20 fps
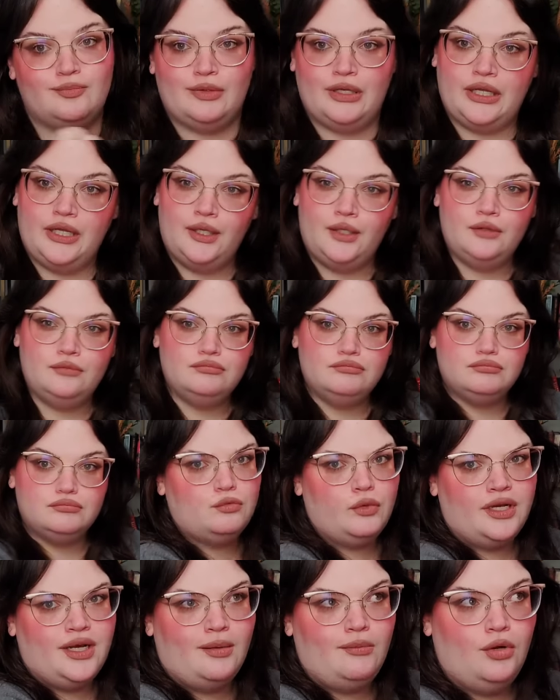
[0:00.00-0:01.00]
but
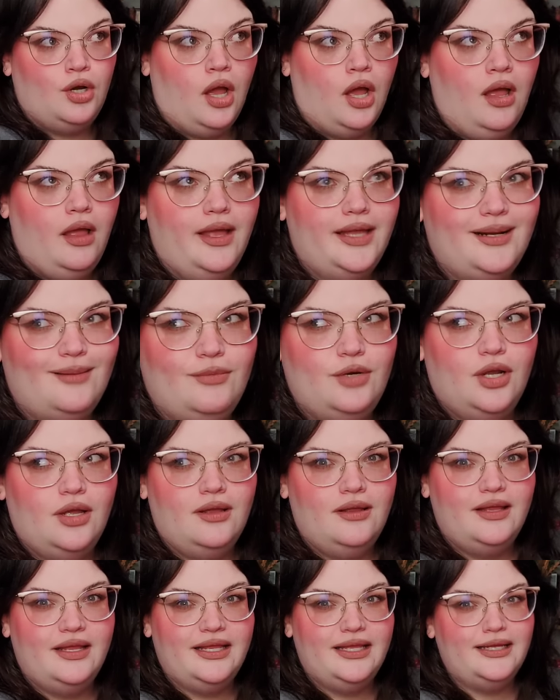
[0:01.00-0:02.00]
when I'm not, I'm
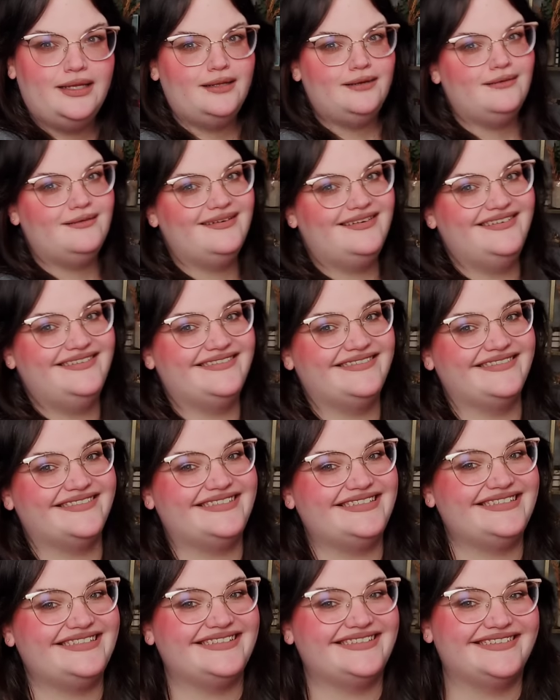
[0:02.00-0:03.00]
not.
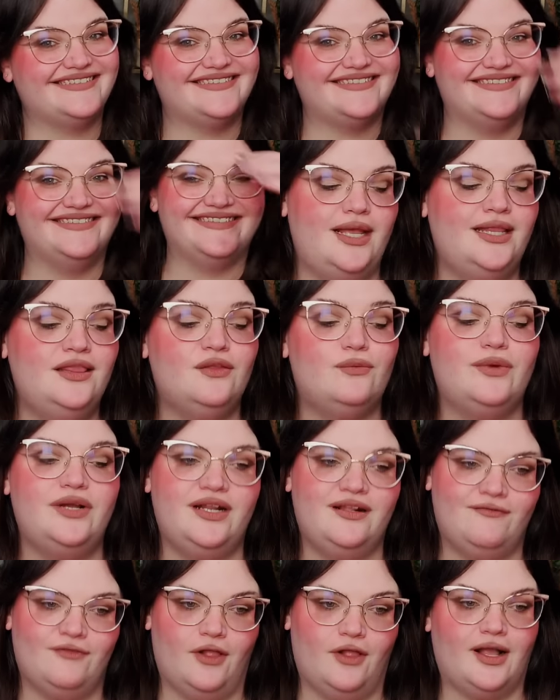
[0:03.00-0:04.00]
In the
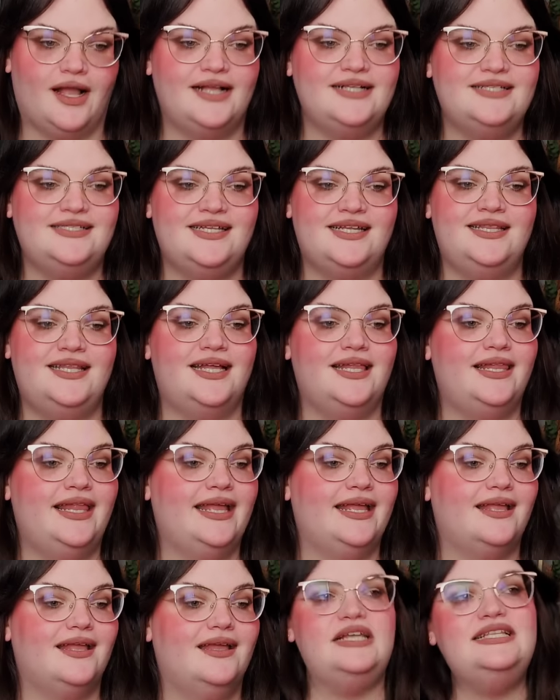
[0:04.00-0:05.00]
reading vlog, I said that
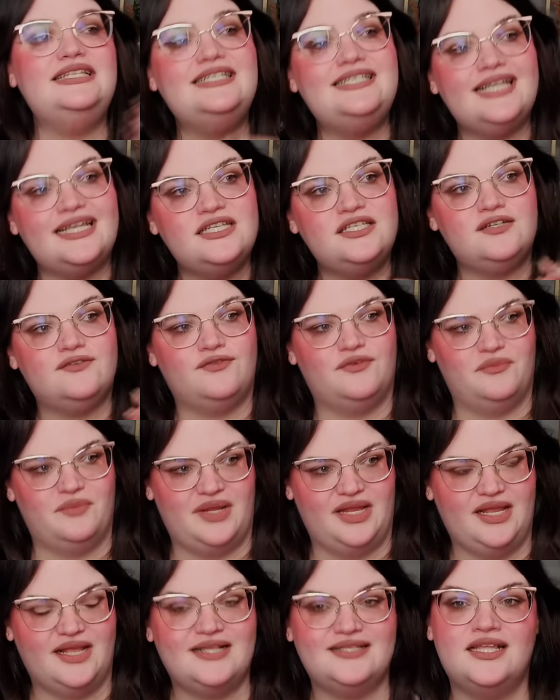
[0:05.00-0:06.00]
like incest for
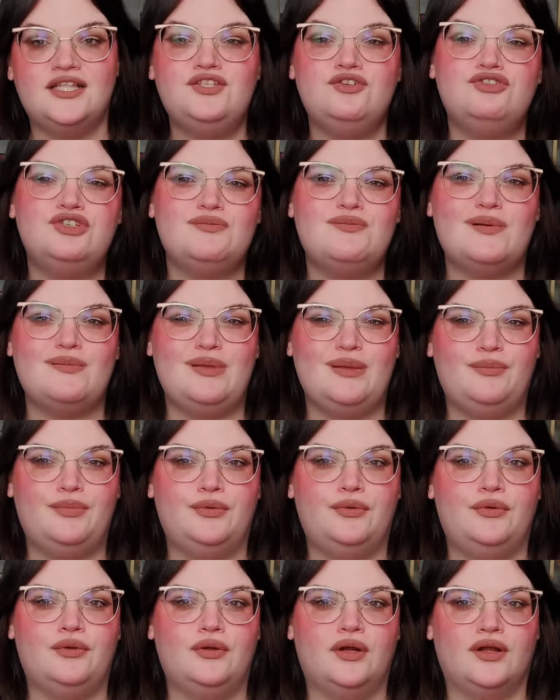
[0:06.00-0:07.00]
me, because that's usually what
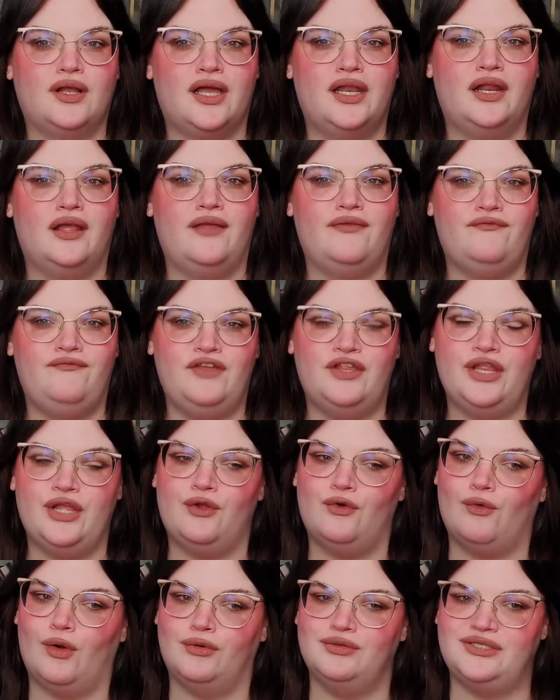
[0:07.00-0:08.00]
people are kind of, I feel
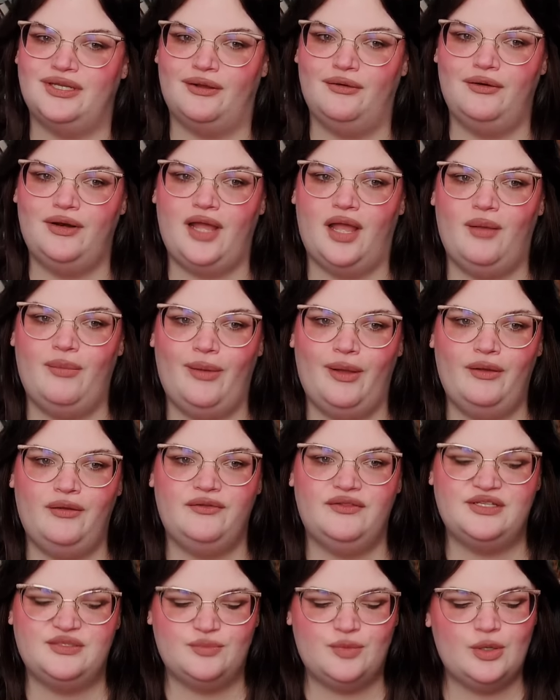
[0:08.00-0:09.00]
like, gross out
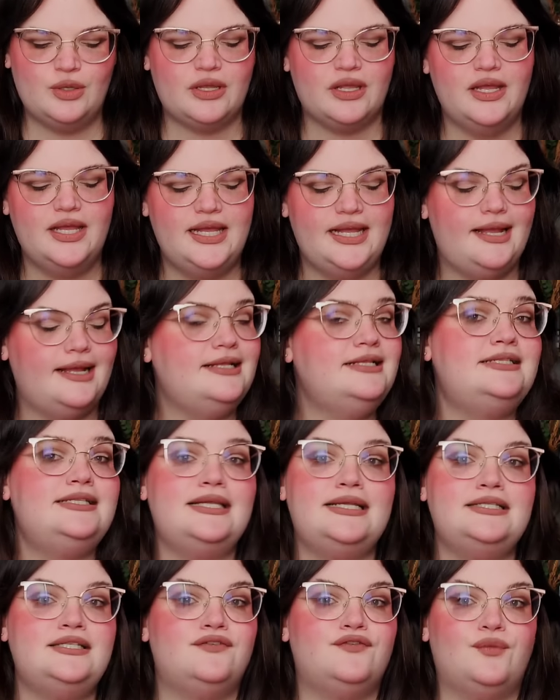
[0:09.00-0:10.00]
about this book.
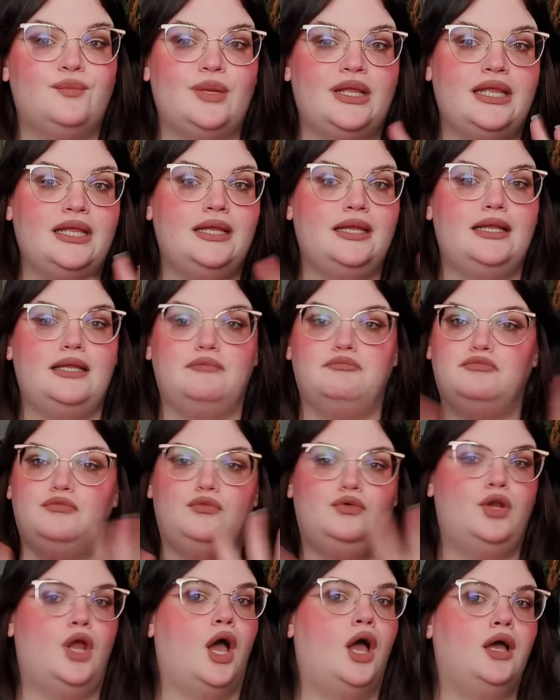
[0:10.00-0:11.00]
Incest for me,
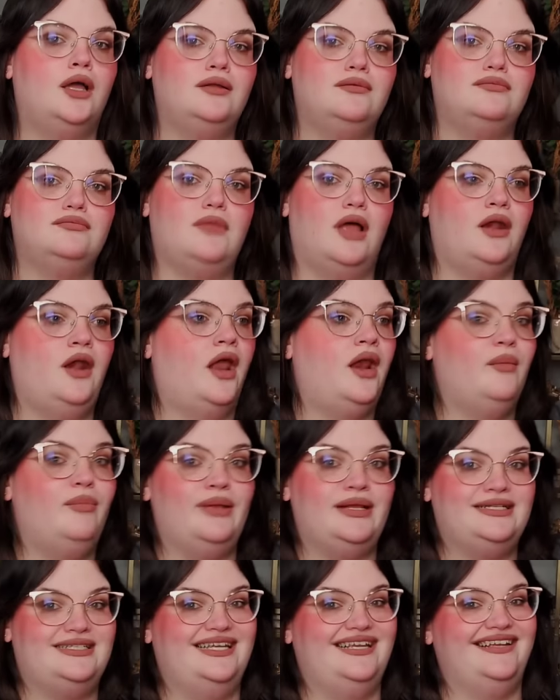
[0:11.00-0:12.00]
not a
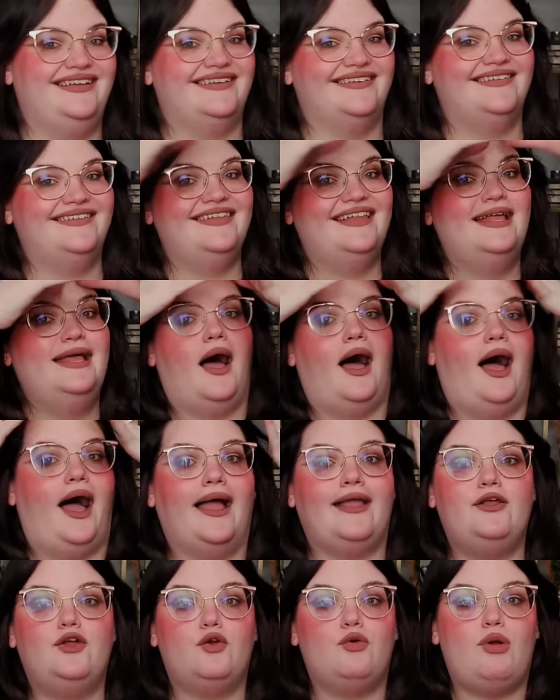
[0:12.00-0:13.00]
big deal.
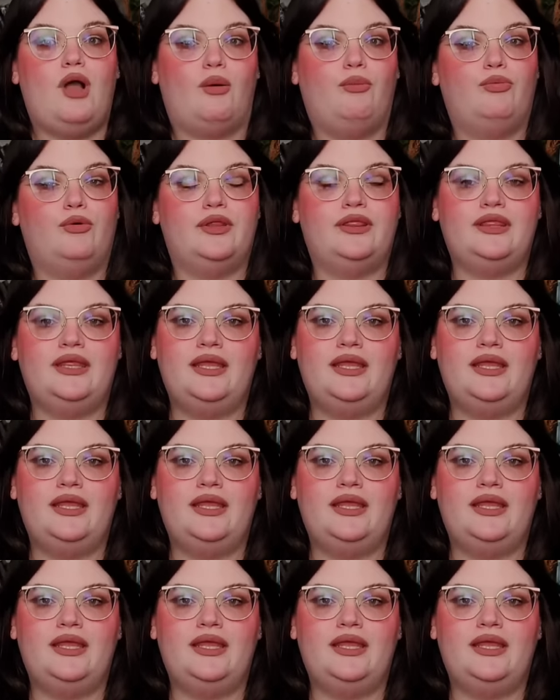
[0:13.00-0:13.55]
I grew up with